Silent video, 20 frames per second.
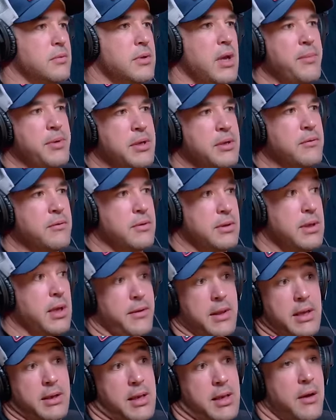
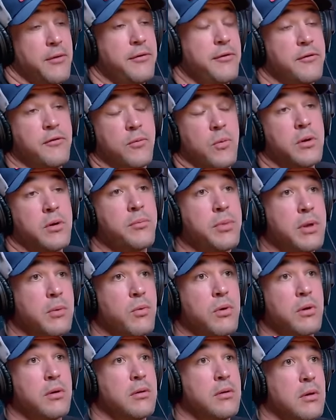That counts as one.
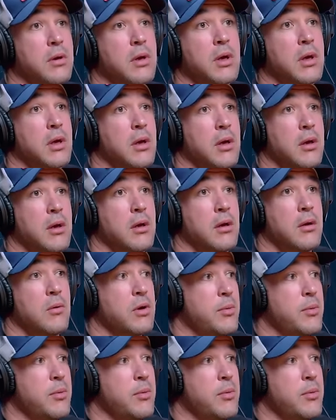But counts as one.